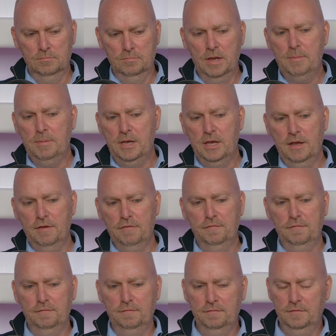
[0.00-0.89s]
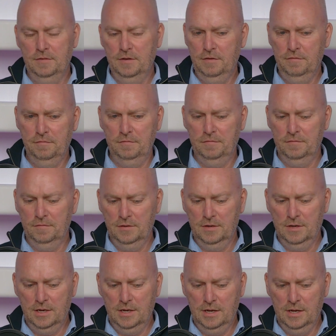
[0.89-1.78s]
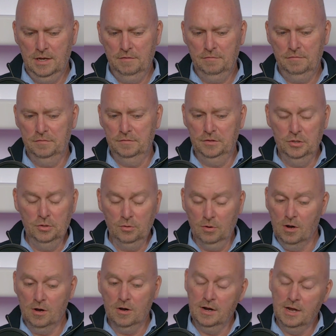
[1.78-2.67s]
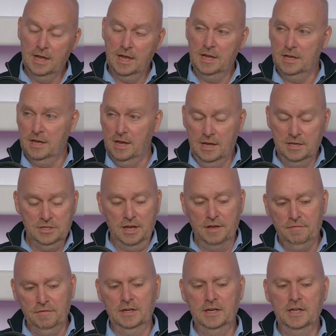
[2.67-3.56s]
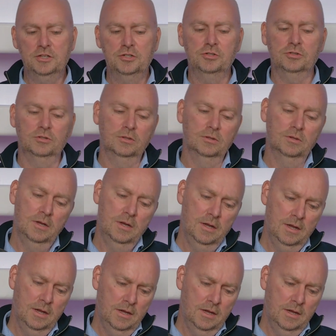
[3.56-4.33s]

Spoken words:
maybe if you are as a financial